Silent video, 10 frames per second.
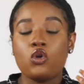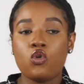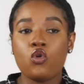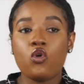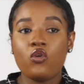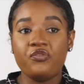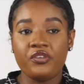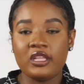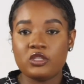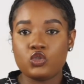go
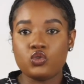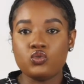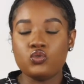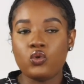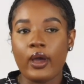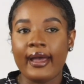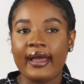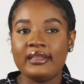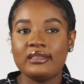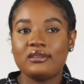vent to
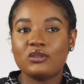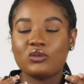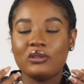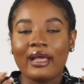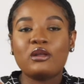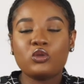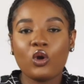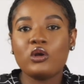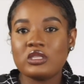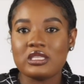and, like,
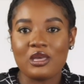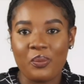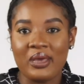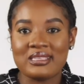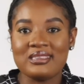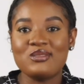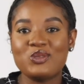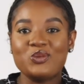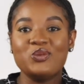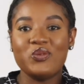talk to the person
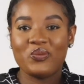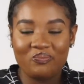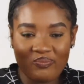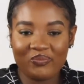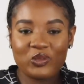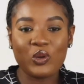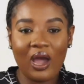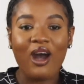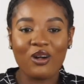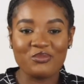to
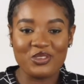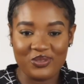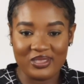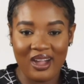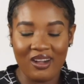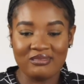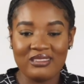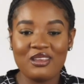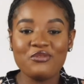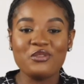calm you down.
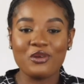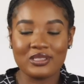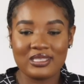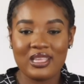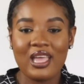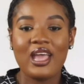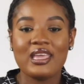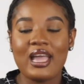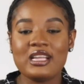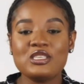If not,
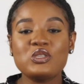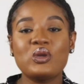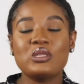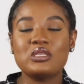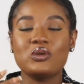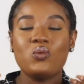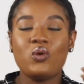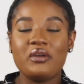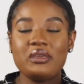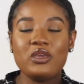you're just going to
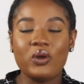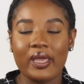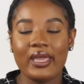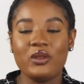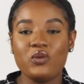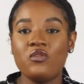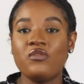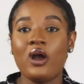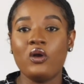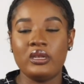worry your head
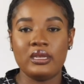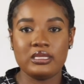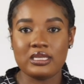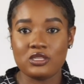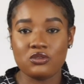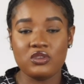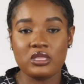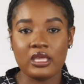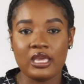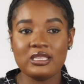over unnecessary
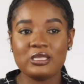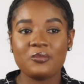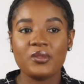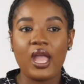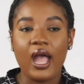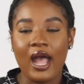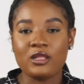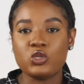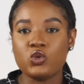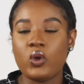things.
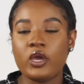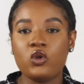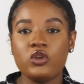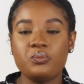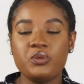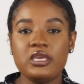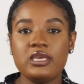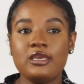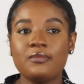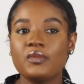And so it could
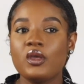be